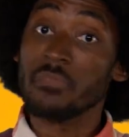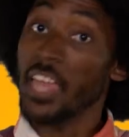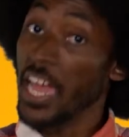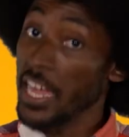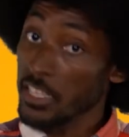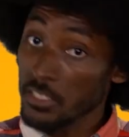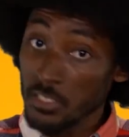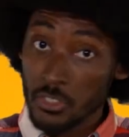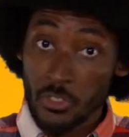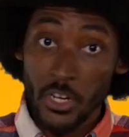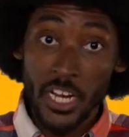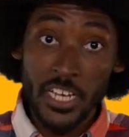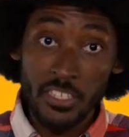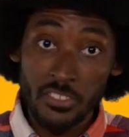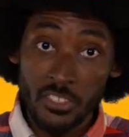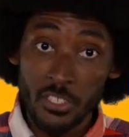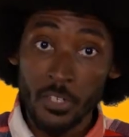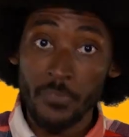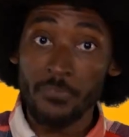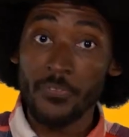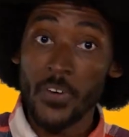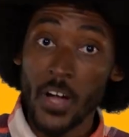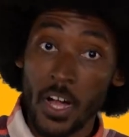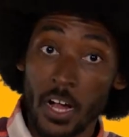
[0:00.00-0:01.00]
that's great
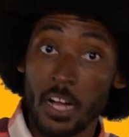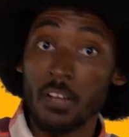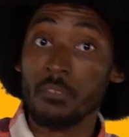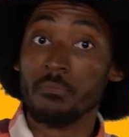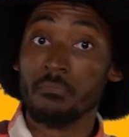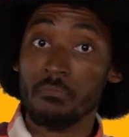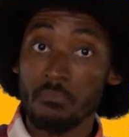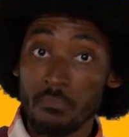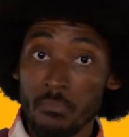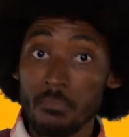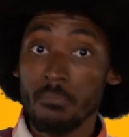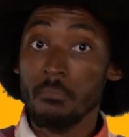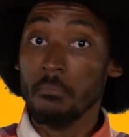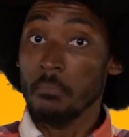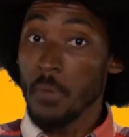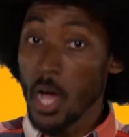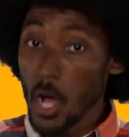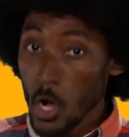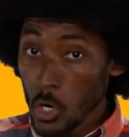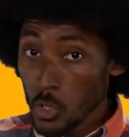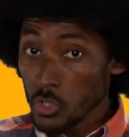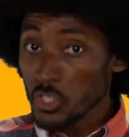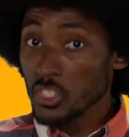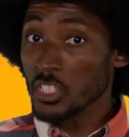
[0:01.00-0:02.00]
so far.
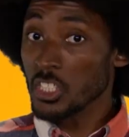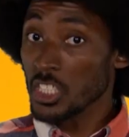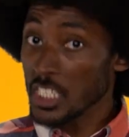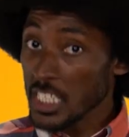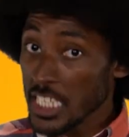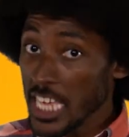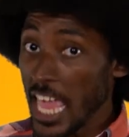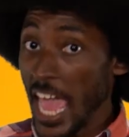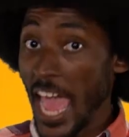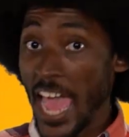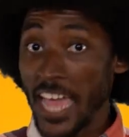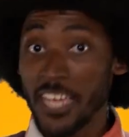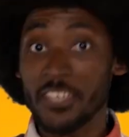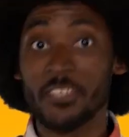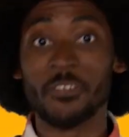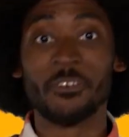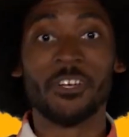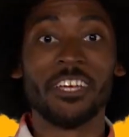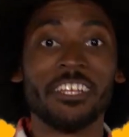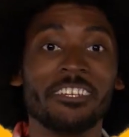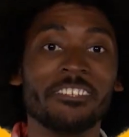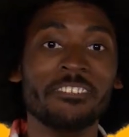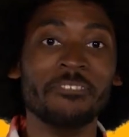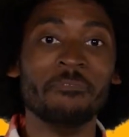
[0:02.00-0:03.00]
Mostly
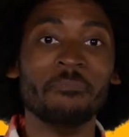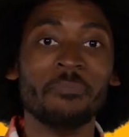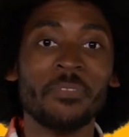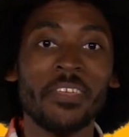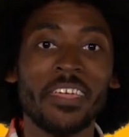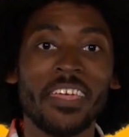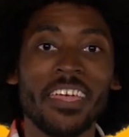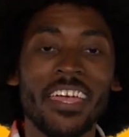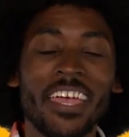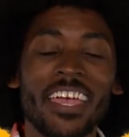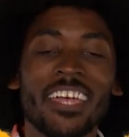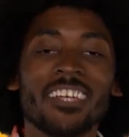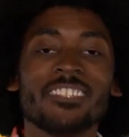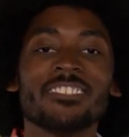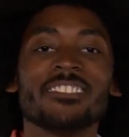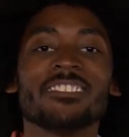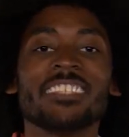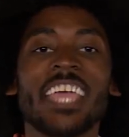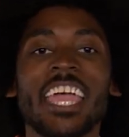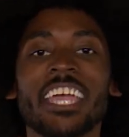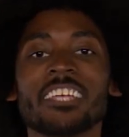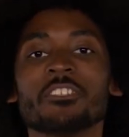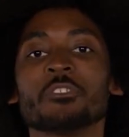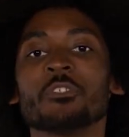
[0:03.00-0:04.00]
accurate.
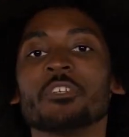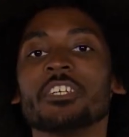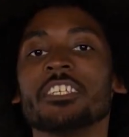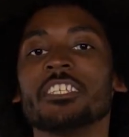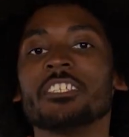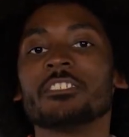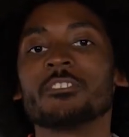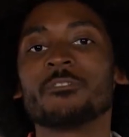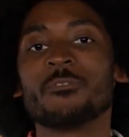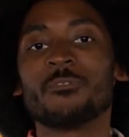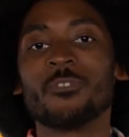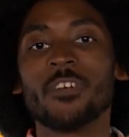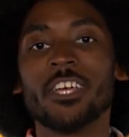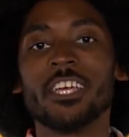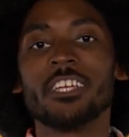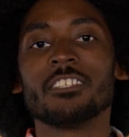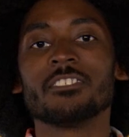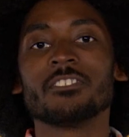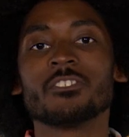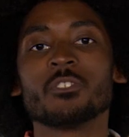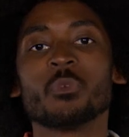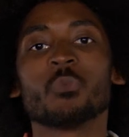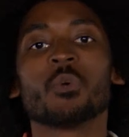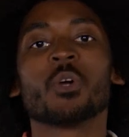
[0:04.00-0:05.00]
Daniel and his
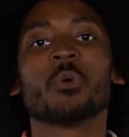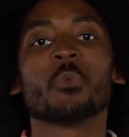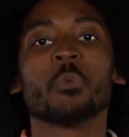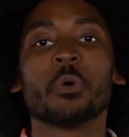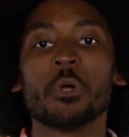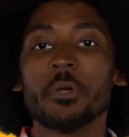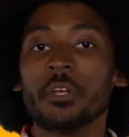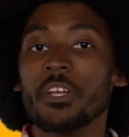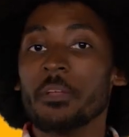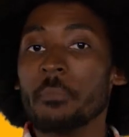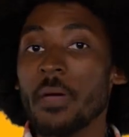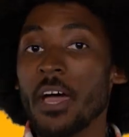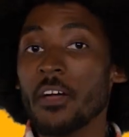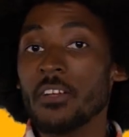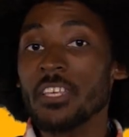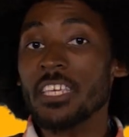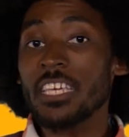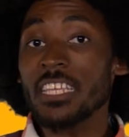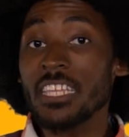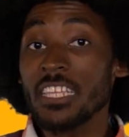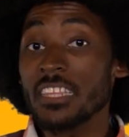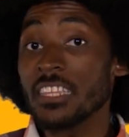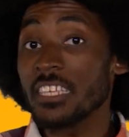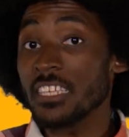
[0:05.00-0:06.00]
friends were worried about
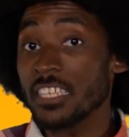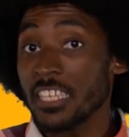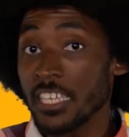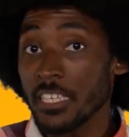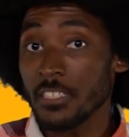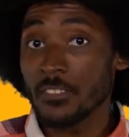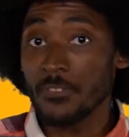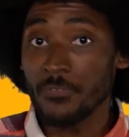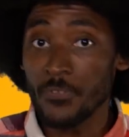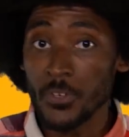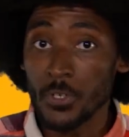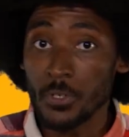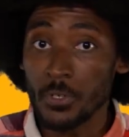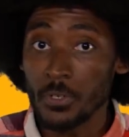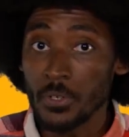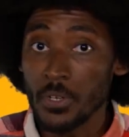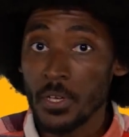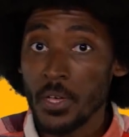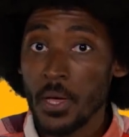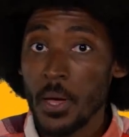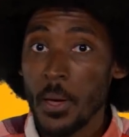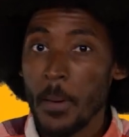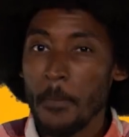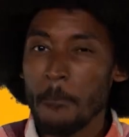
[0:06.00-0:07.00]
eating the king's food,
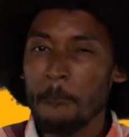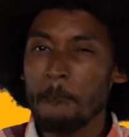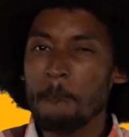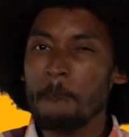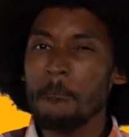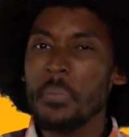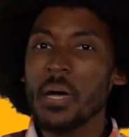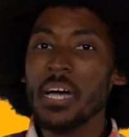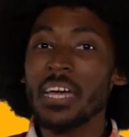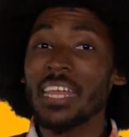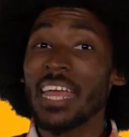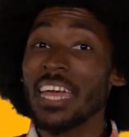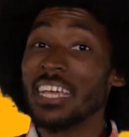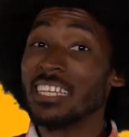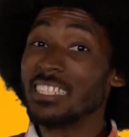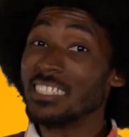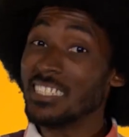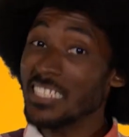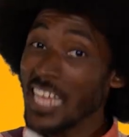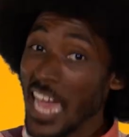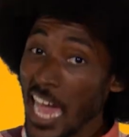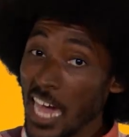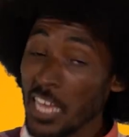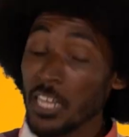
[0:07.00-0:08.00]
but I
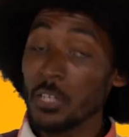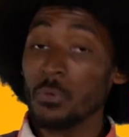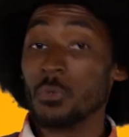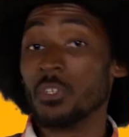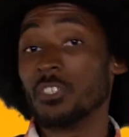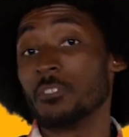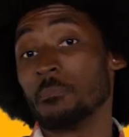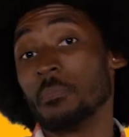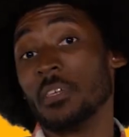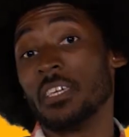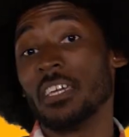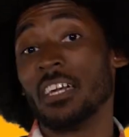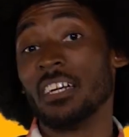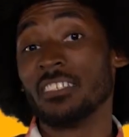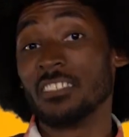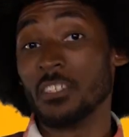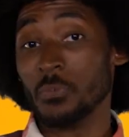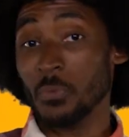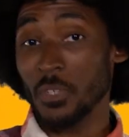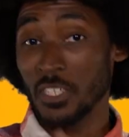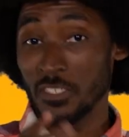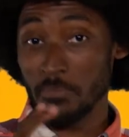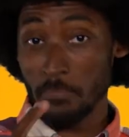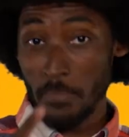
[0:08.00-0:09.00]
doubt it was because
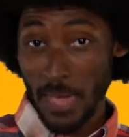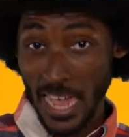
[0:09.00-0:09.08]
it was